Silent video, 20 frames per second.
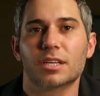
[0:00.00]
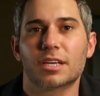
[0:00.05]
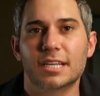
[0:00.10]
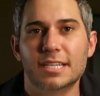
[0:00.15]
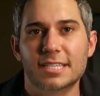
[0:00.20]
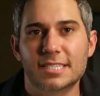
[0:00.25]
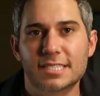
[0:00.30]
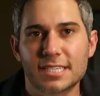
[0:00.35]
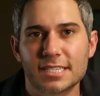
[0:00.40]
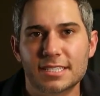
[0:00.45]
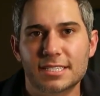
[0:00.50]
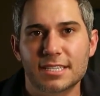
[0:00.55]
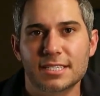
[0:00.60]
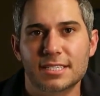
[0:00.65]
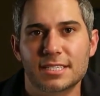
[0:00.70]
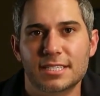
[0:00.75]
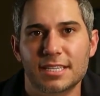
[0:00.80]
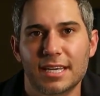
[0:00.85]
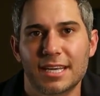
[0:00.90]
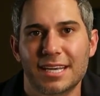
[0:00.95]

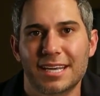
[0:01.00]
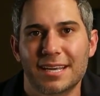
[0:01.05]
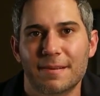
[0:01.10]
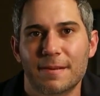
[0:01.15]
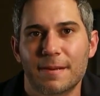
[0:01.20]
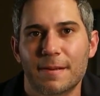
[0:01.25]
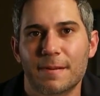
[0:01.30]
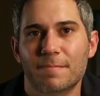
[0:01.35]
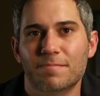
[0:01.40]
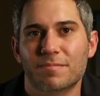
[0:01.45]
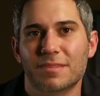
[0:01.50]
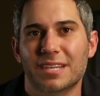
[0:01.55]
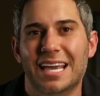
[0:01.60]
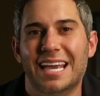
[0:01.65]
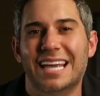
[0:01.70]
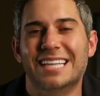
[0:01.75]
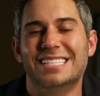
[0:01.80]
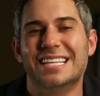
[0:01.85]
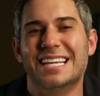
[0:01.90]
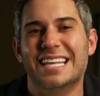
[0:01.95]
Consistency
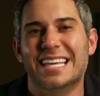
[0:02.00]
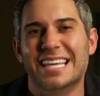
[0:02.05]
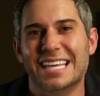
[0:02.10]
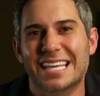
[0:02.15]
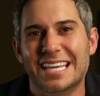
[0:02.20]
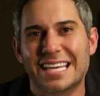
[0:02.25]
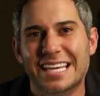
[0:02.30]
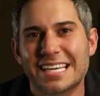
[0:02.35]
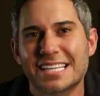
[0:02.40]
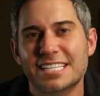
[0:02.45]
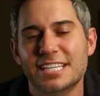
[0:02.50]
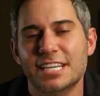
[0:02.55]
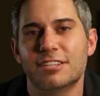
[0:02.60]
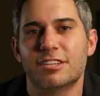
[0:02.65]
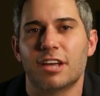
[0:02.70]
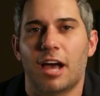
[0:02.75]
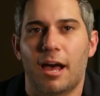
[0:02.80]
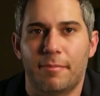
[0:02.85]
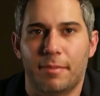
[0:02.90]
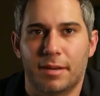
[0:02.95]
is an easy
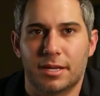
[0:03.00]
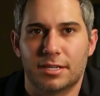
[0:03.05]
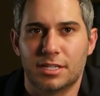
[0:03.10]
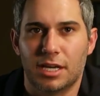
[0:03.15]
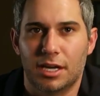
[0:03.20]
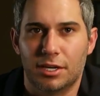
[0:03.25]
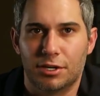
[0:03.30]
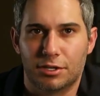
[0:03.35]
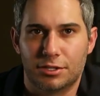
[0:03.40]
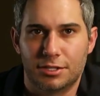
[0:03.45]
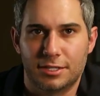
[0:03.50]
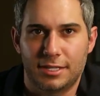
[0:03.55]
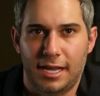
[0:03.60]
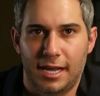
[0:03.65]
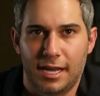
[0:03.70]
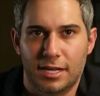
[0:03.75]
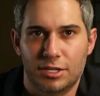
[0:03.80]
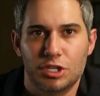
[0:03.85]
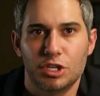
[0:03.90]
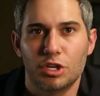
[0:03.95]
topic to
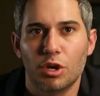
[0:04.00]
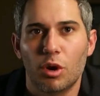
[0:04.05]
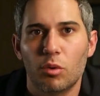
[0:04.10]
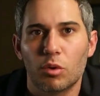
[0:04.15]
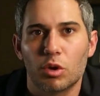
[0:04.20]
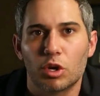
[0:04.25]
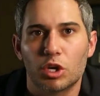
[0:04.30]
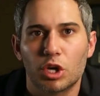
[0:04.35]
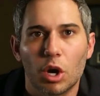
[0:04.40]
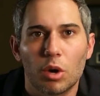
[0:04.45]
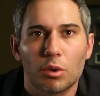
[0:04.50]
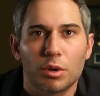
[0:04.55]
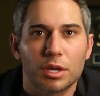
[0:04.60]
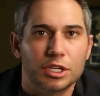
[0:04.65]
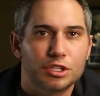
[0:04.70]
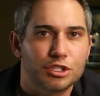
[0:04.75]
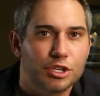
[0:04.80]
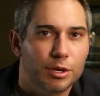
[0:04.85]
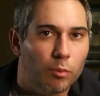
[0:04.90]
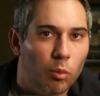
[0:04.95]
understand. You don't go to
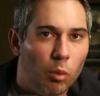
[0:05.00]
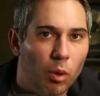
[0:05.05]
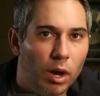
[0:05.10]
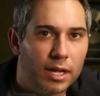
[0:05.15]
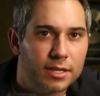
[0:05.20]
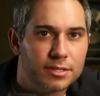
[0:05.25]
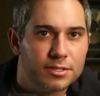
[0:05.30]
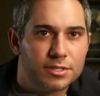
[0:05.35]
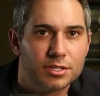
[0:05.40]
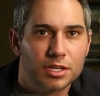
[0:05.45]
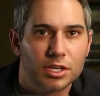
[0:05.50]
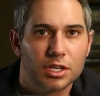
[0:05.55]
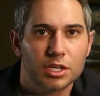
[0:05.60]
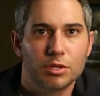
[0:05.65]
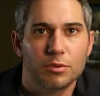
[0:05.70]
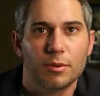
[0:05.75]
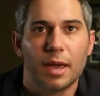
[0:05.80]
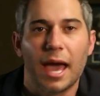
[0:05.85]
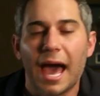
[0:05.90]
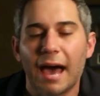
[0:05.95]
the gym once.
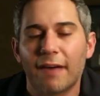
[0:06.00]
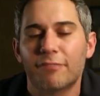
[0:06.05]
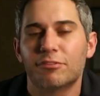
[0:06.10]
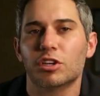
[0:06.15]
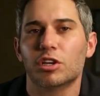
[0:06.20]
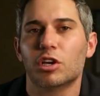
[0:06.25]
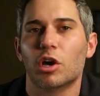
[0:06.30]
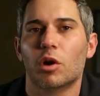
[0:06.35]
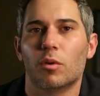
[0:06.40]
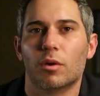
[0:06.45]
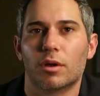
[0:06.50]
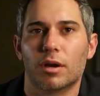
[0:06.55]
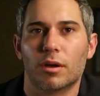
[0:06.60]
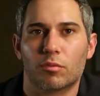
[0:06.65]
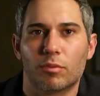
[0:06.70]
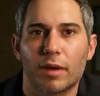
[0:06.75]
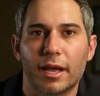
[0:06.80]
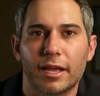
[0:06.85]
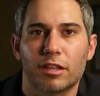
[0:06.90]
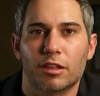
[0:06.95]
You have to go on a
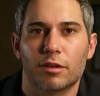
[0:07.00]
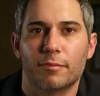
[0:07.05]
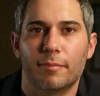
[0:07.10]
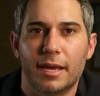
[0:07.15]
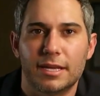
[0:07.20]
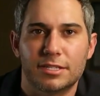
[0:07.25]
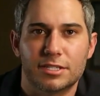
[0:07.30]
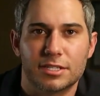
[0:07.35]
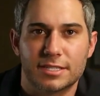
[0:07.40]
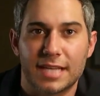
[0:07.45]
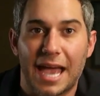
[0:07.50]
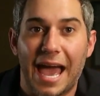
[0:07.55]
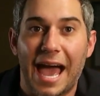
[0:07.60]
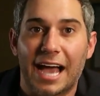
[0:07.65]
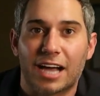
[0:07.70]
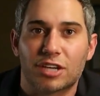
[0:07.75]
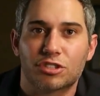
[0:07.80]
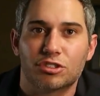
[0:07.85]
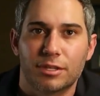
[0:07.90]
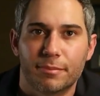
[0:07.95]
regular basis to
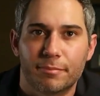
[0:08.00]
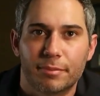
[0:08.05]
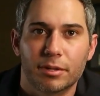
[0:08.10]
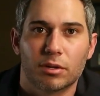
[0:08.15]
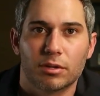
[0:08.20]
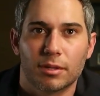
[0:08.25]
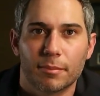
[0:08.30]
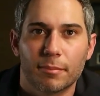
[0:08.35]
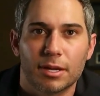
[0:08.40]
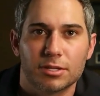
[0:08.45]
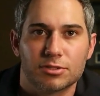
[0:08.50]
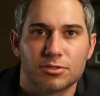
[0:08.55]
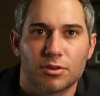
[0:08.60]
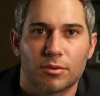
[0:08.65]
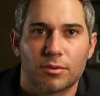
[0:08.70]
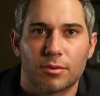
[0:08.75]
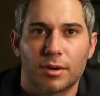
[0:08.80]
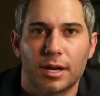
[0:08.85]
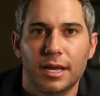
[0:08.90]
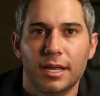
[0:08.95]
actually build the
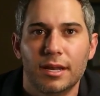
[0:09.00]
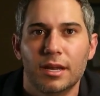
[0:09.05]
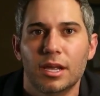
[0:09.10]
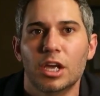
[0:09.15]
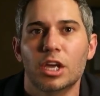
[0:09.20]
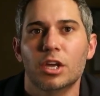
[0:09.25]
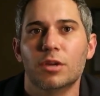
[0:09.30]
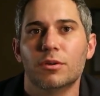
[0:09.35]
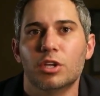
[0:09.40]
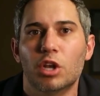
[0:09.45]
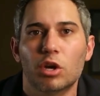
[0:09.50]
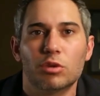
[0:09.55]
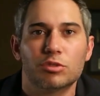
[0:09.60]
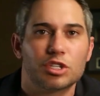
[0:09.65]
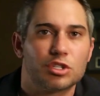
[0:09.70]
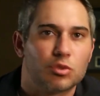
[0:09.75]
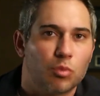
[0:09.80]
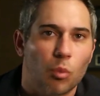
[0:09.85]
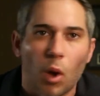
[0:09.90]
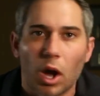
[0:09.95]
muscle, right? You don't
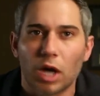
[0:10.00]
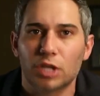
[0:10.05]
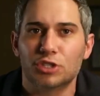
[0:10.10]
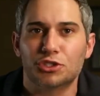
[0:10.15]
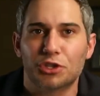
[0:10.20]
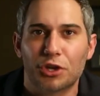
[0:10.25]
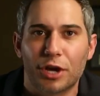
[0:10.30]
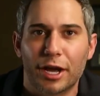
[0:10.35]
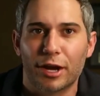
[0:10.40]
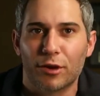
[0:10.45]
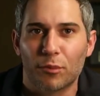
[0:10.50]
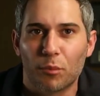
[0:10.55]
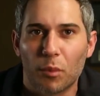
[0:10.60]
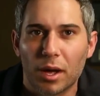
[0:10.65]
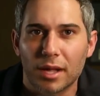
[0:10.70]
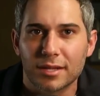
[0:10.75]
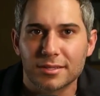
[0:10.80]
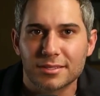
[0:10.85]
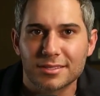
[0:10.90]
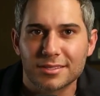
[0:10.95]
just wash your hair
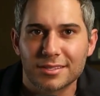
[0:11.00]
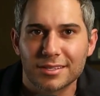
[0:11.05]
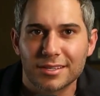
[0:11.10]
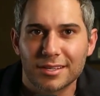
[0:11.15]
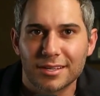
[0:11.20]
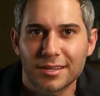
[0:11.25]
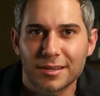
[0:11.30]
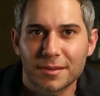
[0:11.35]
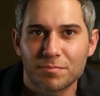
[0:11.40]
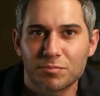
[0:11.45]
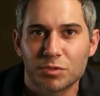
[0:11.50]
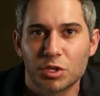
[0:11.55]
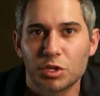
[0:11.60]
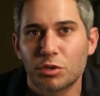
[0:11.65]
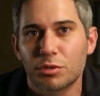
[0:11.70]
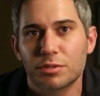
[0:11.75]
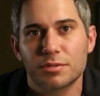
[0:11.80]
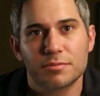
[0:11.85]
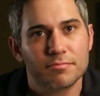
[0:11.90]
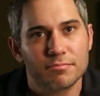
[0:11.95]
once. You
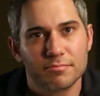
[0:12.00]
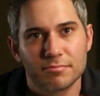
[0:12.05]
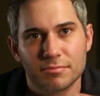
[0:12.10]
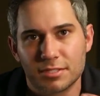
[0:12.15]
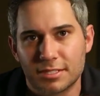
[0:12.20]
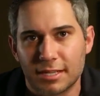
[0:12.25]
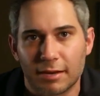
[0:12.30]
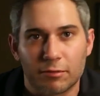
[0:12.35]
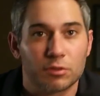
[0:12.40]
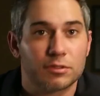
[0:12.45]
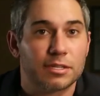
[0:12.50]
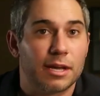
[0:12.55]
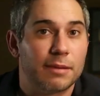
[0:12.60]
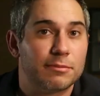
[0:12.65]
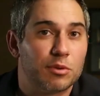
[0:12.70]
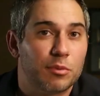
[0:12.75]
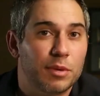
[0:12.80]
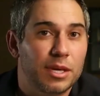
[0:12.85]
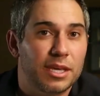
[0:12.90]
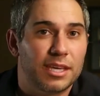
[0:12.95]
do it several
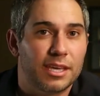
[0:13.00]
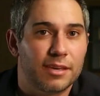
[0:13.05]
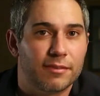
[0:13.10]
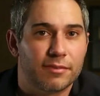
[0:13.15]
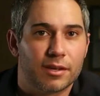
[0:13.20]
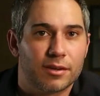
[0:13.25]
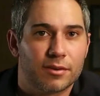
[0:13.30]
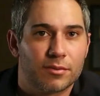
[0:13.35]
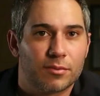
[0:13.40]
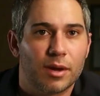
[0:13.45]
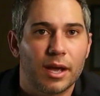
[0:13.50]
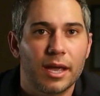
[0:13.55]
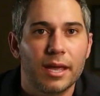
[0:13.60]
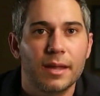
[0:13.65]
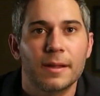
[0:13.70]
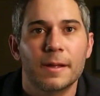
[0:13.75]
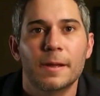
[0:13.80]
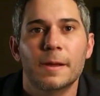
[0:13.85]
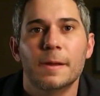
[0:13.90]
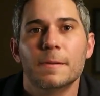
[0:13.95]
times a week even, right?